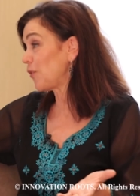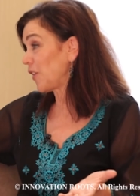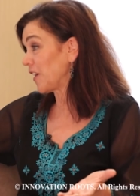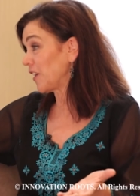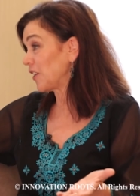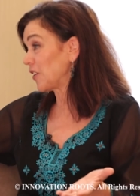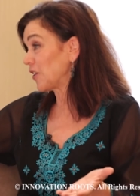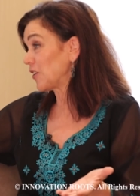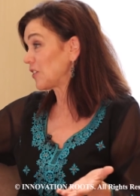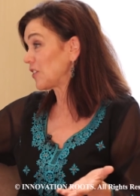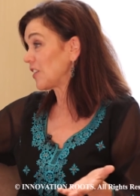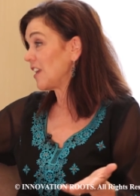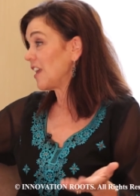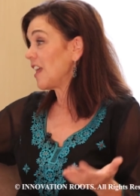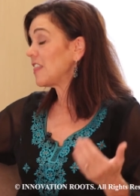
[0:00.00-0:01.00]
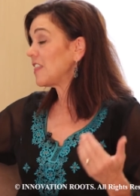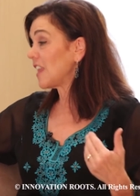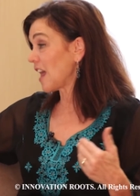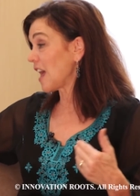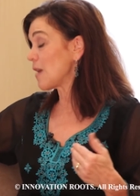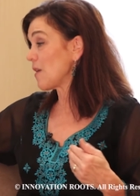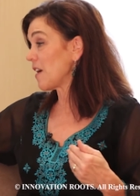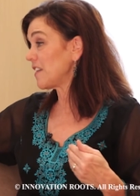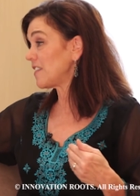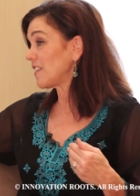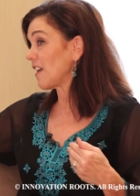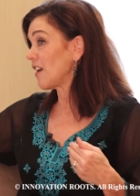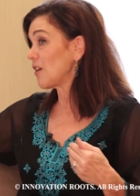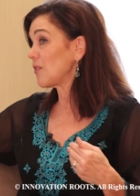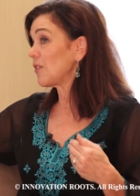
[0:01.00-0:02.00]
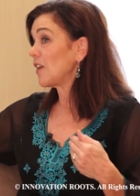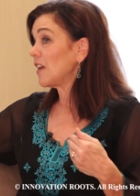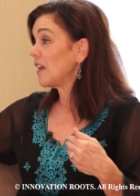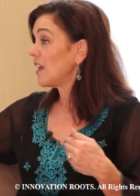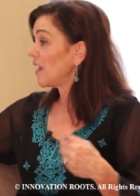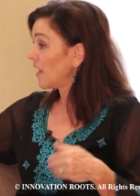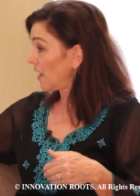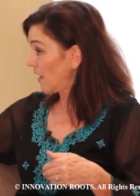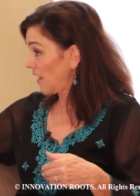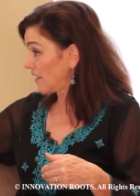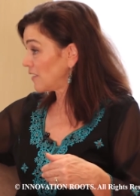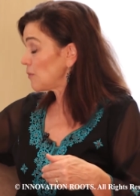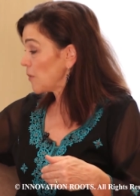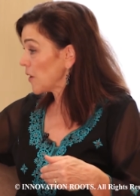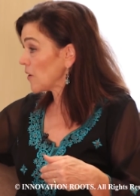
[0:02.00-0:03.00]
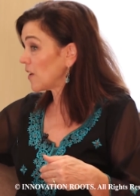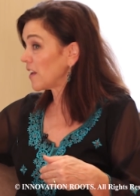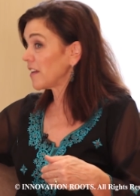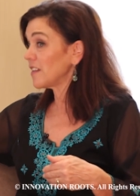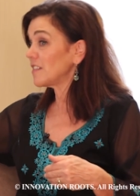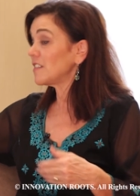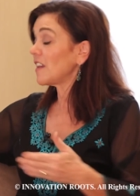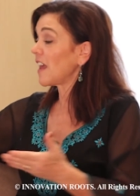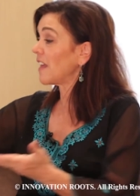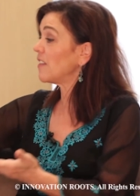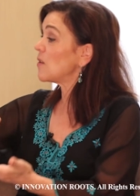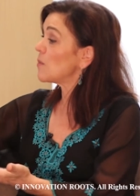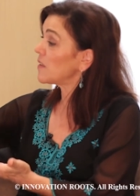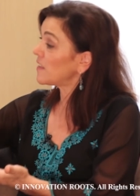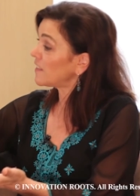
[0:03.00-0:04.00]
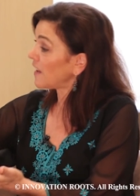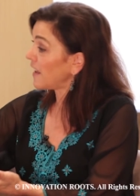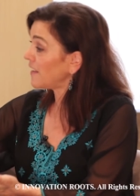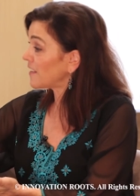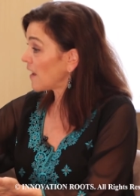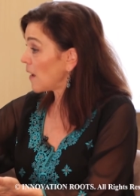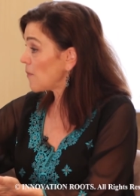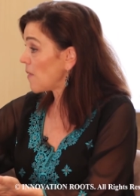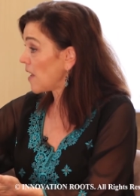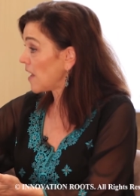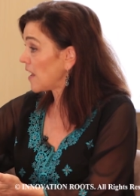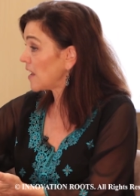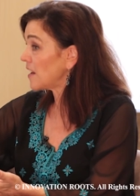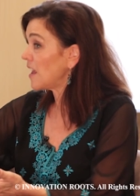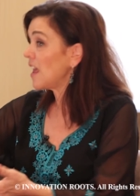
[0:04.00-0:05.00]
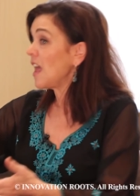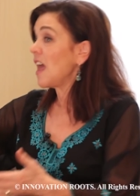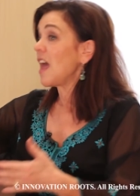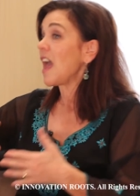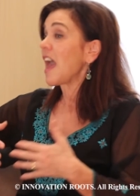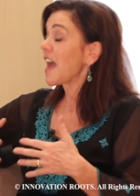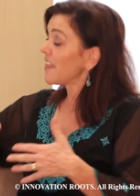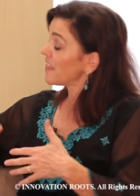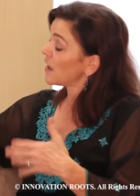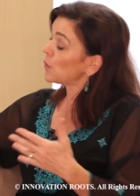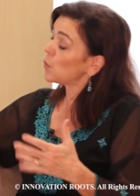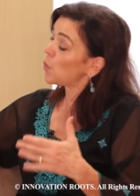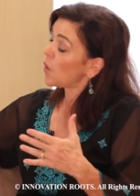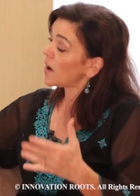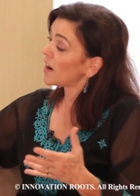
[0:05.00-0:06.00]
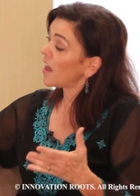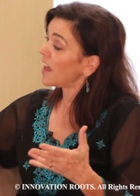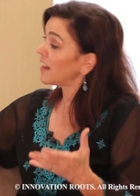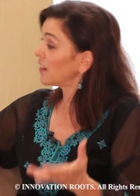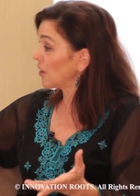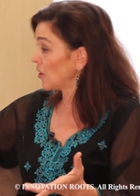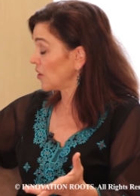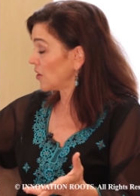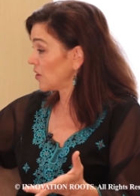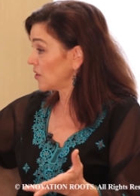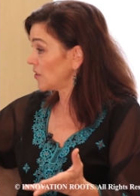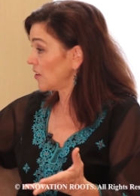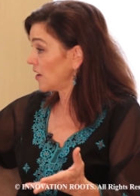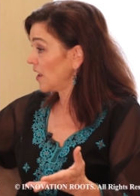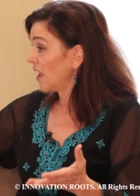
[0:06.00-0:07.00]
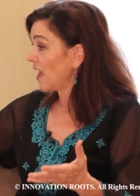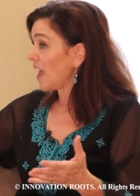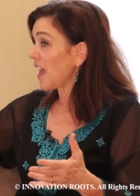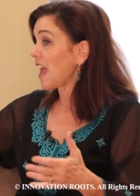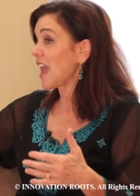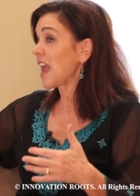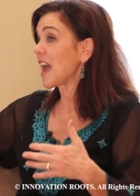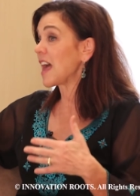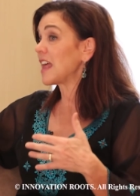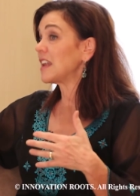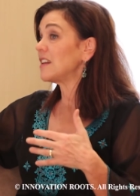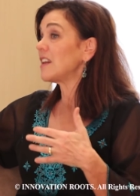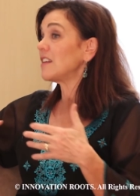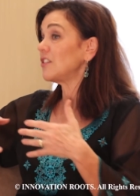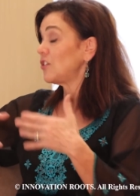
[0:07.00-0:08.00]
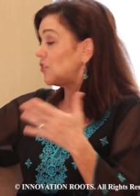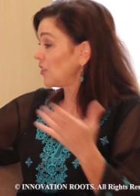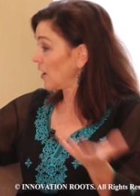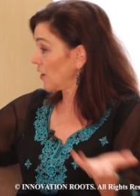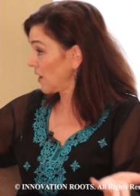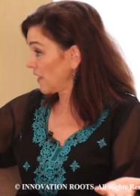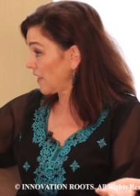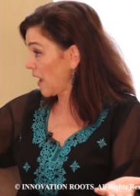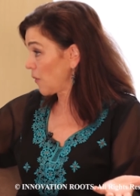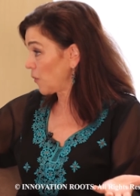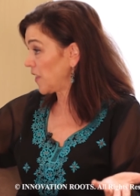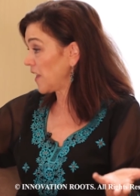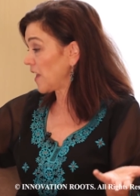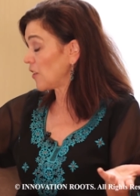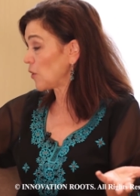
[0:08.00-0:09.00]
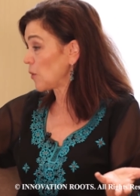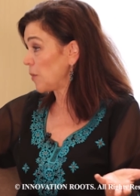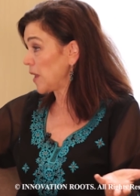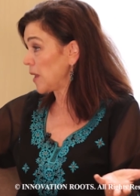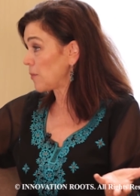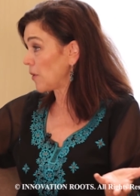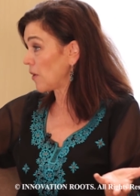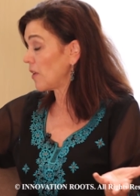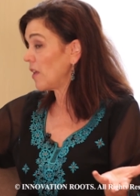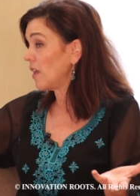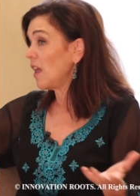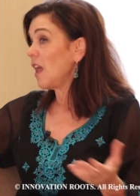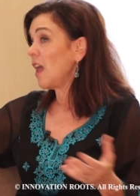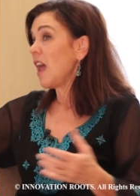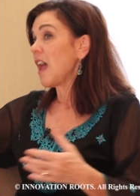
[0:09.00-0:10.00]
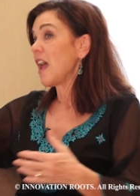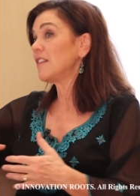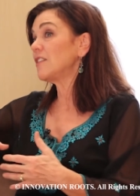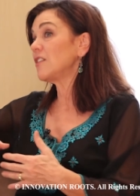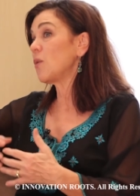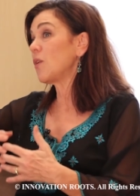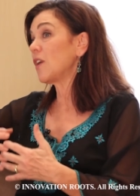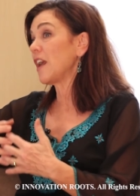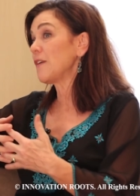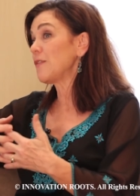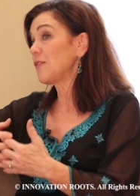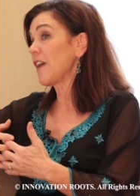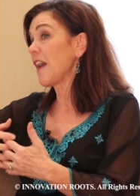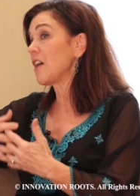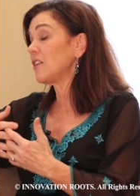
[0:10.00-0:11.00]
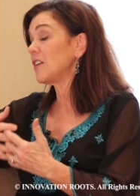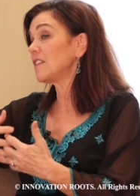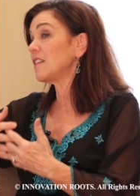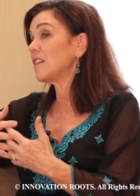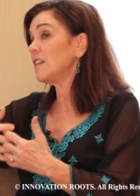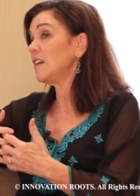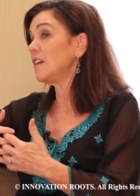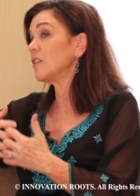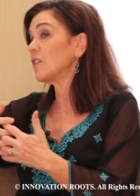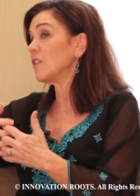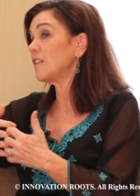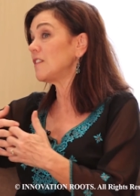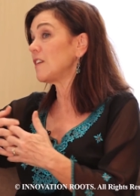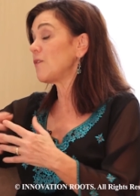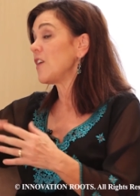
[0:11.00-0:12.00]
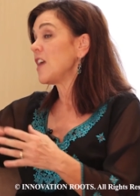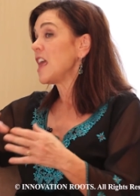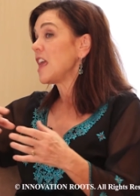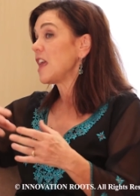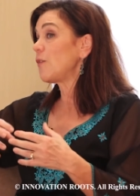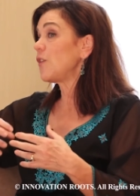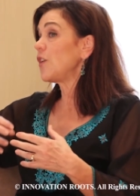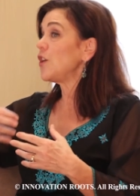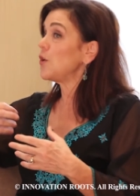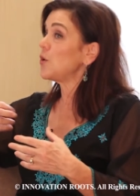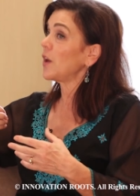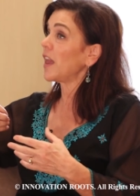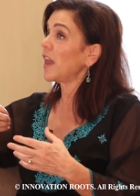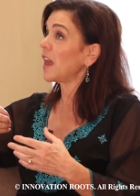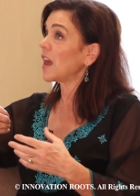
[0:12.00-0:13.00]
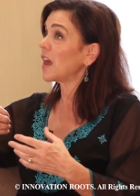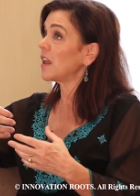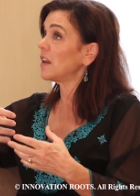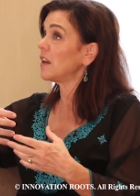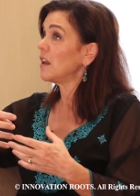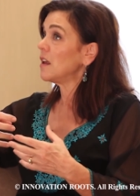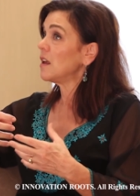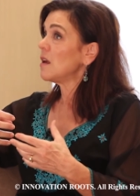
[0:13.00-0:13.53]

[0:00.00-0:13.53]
failures that I myself experienced and the mistakes I made, and then what I learned, and sharing that with the other people. And so what I found as a leader is if you can